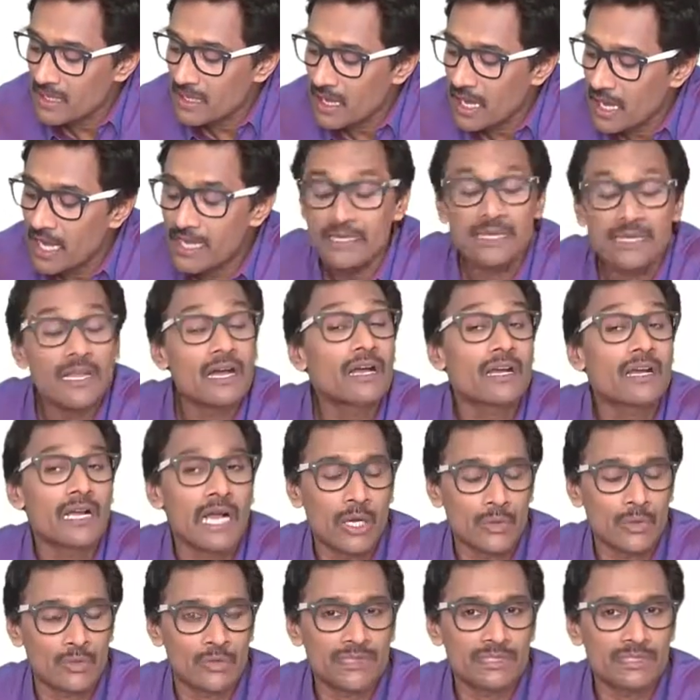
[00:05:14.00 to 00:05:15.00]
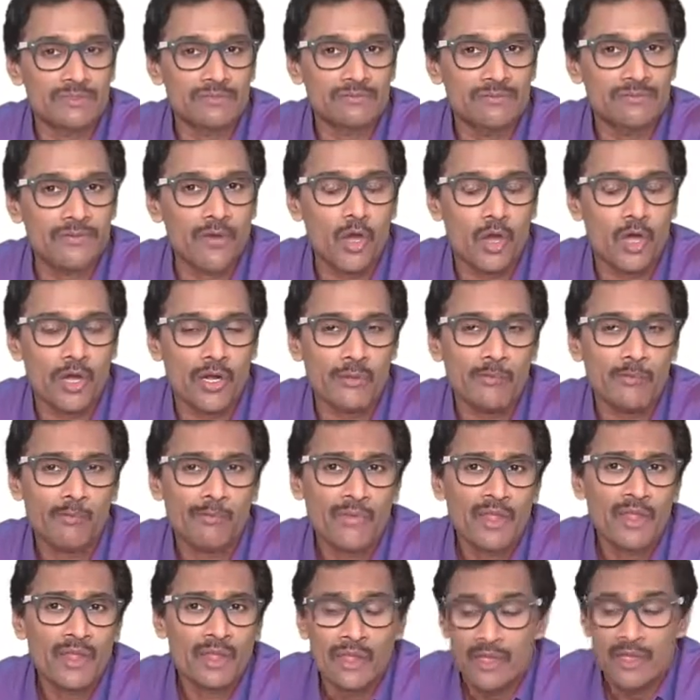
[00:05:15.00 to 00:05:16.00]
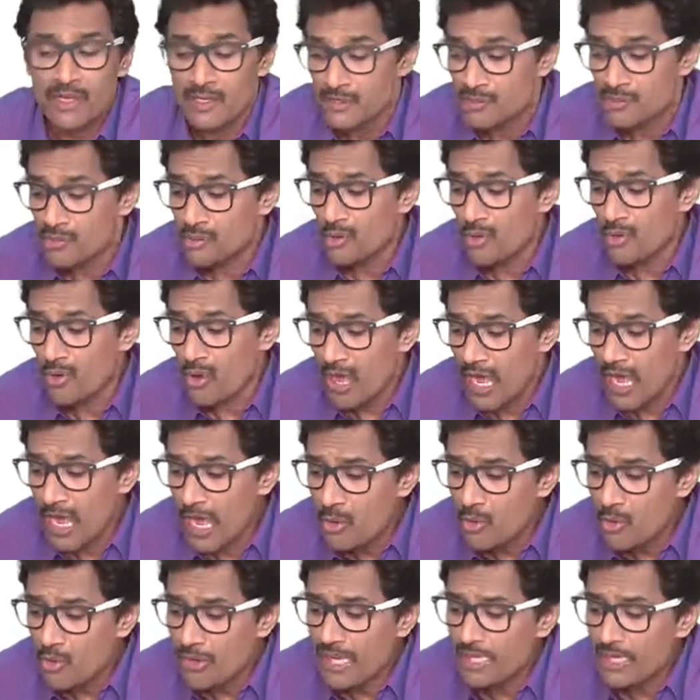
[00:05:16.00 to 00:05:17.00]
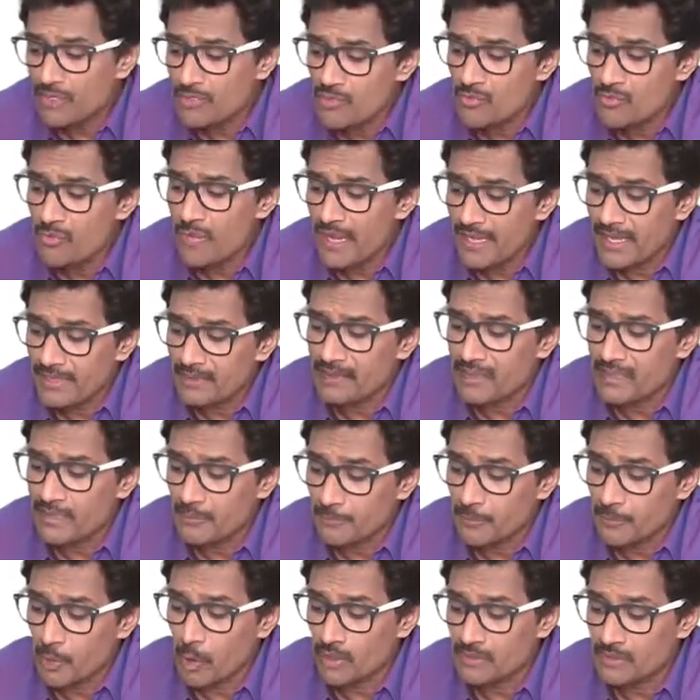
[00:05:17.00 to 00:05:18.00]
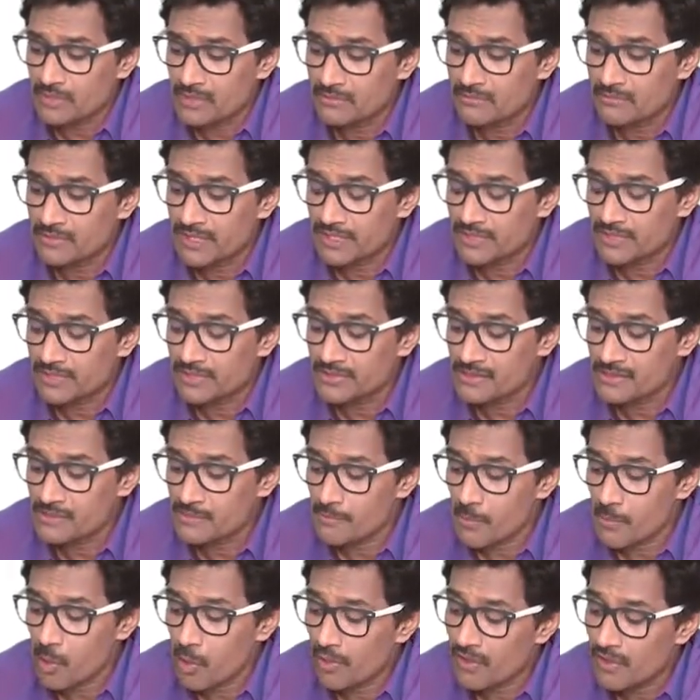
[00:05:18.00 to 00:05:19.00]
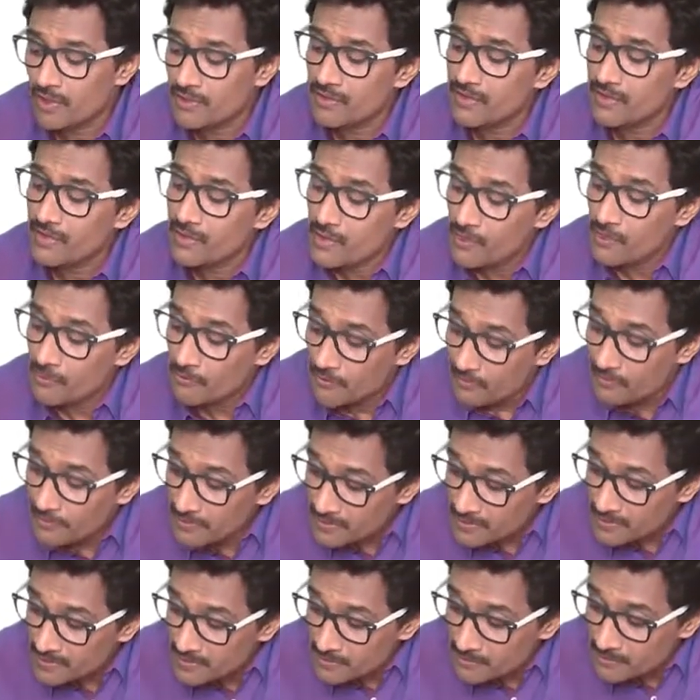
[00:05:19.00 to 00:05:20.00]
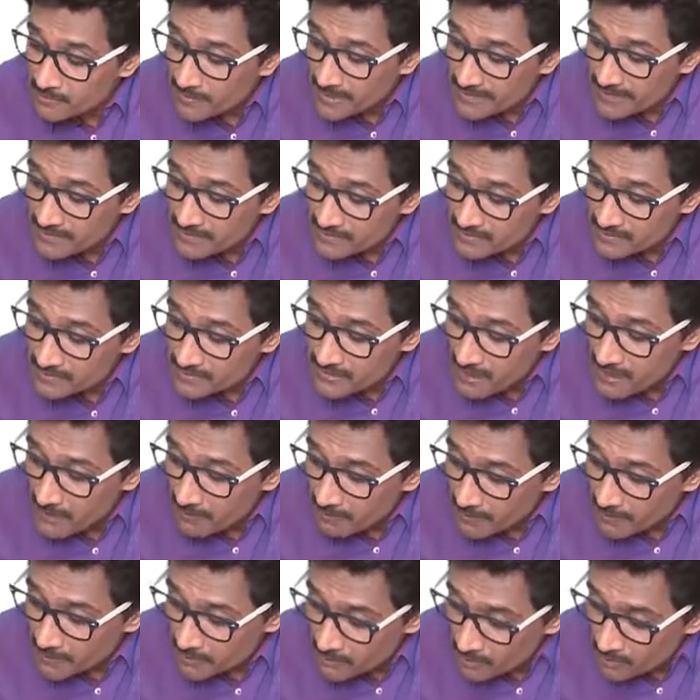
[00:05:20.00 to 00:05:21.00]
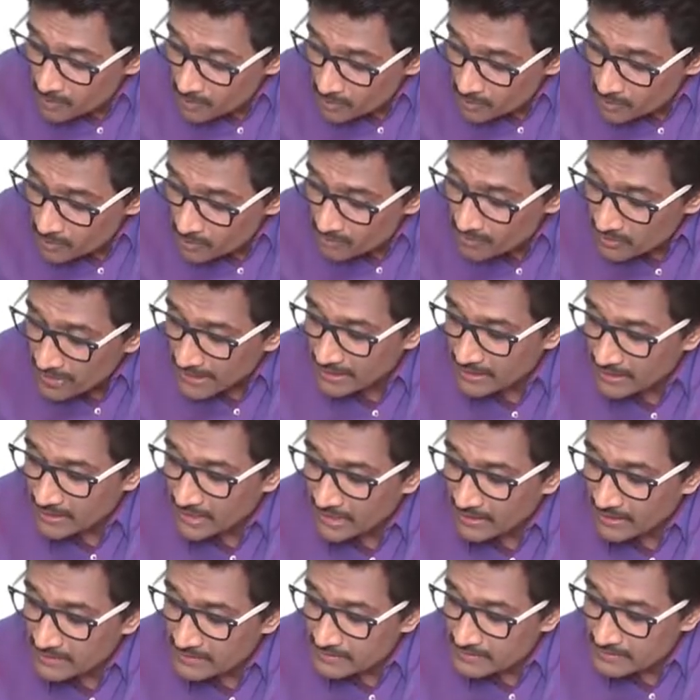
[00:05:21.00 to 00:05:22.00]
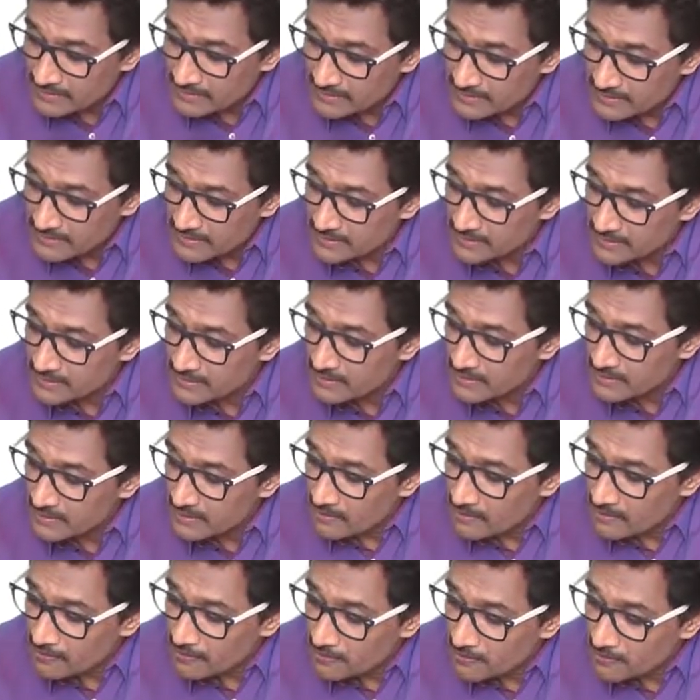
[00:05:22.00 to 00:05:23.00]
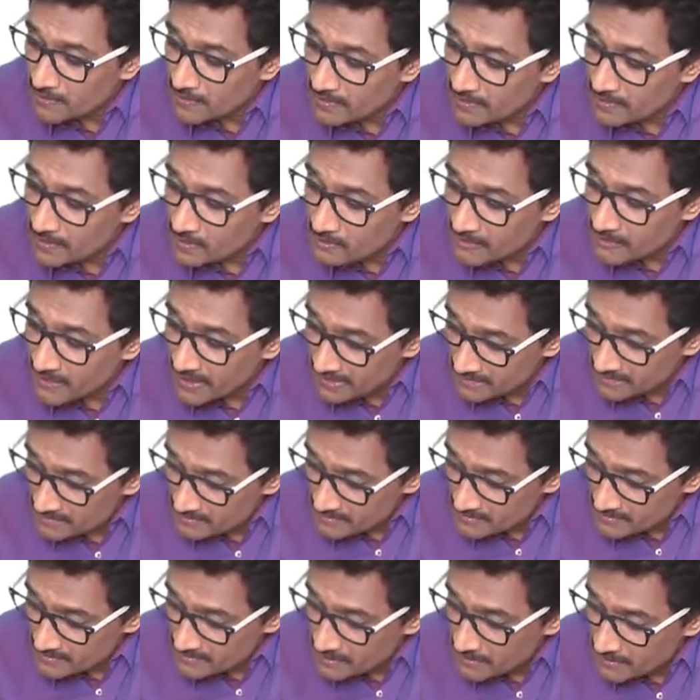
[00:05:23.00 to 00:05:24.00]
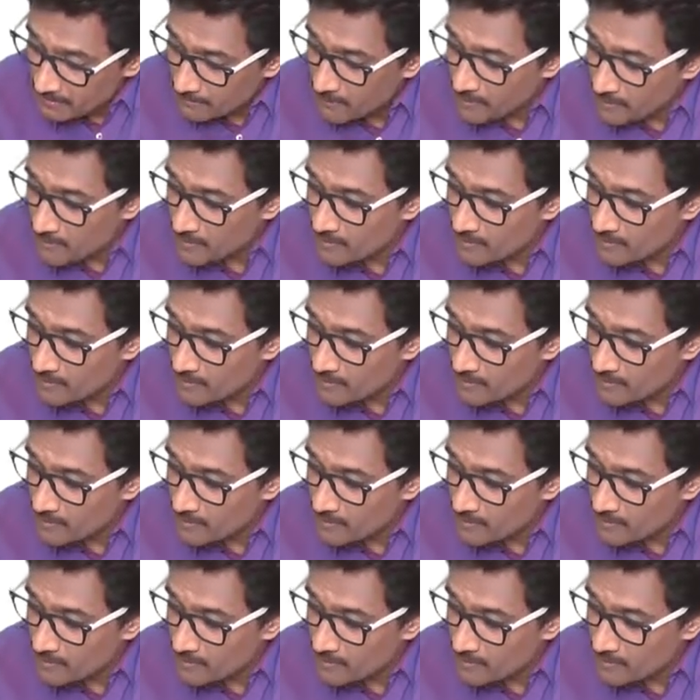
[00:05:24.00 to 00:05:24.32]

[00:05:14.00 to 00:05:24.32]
unaccounted for. So how can you make the approximation smaller? Further break this up into rectangles. Further break these up